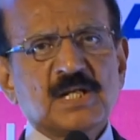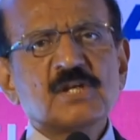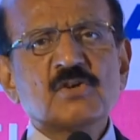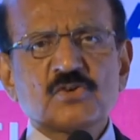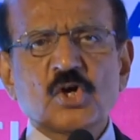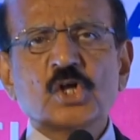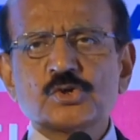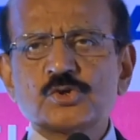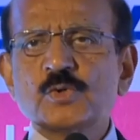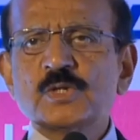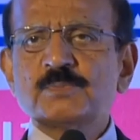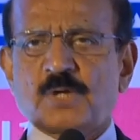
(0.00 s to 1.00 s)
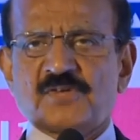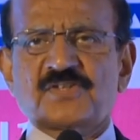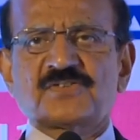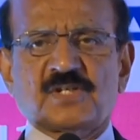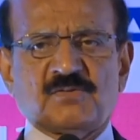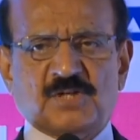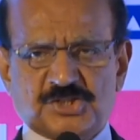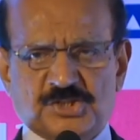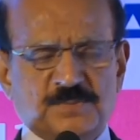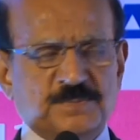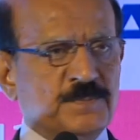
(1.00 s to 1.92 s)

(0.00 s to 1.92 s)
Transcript: It is all to do with process innovation.